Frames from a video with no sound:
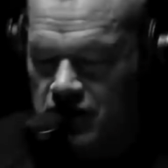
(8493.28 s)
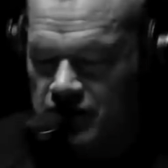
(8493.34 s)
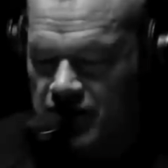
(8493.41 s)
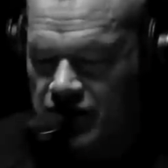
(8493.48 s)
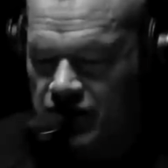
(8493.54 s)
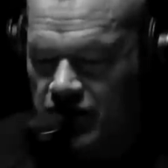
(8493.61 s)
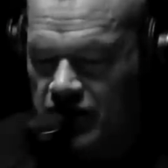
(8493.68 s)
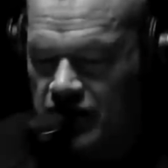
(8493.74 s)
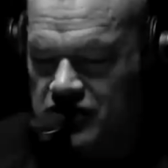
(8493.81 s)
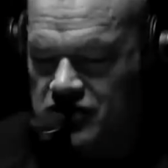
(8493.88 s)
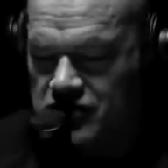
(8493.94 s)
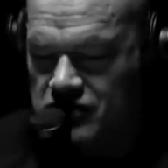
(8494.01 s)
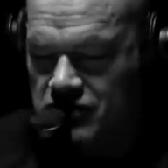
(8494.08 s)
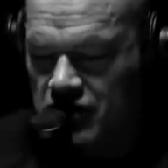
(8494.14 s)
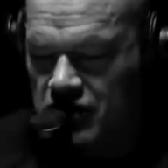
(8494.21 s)
And by the way,
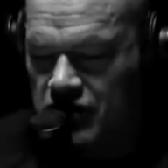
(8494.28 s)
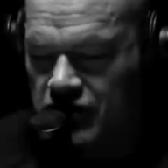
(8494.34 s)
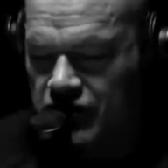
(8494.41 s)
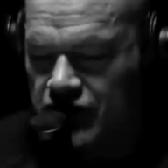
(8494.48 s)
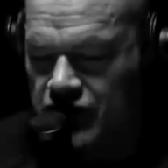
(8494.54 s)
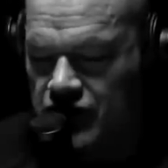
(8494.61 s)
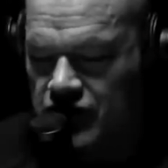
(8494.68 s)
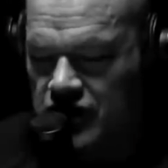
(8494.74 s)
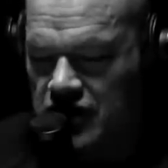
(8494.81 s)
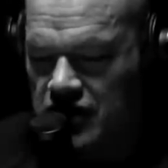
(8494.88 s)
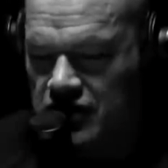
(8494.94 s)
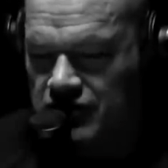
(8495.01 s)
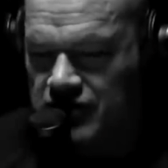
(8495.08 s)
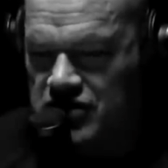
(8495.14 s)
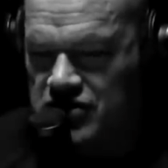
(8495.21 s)
that's if you
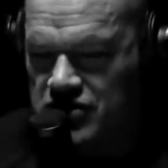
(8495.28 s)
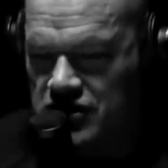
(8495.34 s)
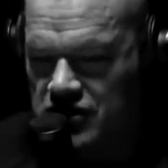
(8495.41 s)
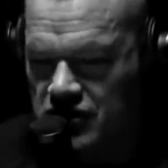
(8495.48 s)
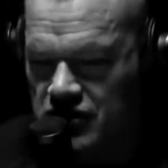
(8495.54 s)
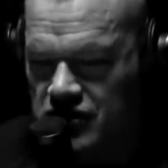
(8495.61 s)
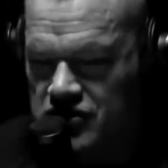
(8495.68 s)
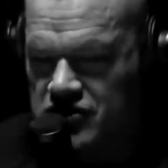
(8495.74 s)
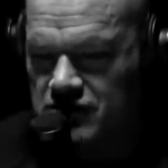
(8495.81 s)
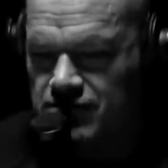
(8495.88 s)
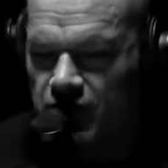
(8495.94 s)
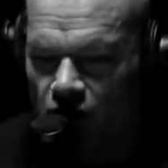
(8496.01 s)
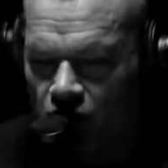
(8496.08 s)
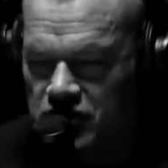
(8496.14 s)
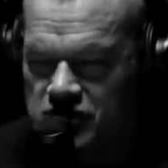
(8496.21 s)
get a piece of gear, it
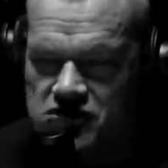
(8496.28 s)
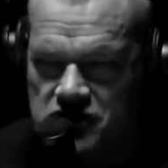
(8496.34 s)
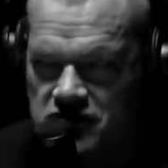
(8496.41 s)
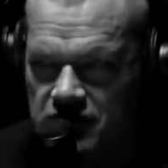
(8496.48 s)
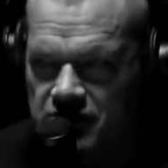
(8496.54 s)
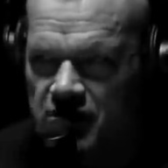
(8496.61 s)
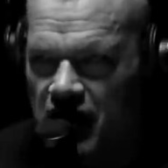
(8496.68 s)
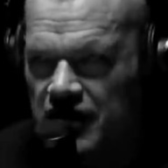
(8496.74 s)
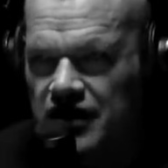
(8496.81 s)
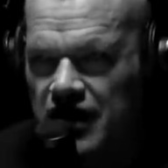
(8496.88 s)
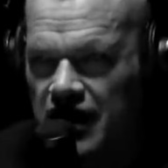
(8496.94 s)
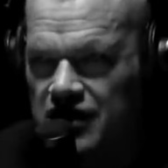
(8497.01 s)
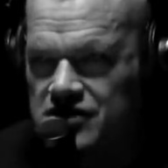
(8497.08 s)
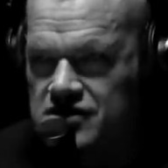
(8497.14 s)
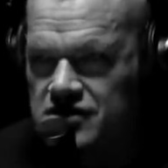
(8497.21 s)
supports the
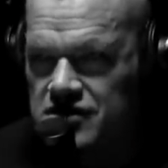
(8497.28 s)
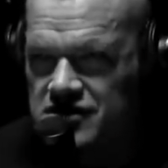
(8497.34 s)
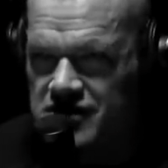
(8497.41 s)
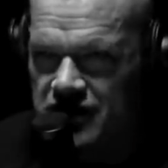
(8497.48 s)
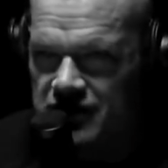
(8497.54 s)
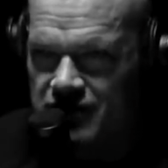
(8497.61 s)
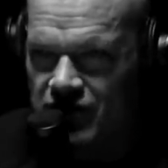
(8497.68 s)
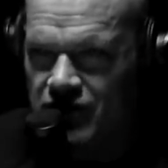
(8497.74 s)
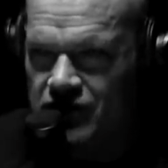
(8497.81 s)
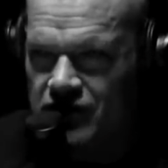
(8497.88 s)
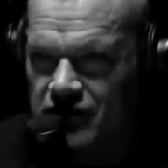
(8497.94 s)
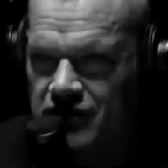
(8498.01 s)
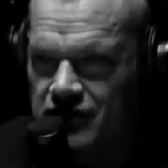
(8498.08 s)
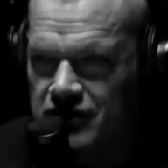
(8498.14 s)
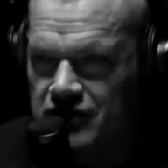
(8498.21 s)
podcast. Is that
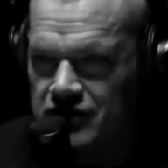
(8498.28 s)
important?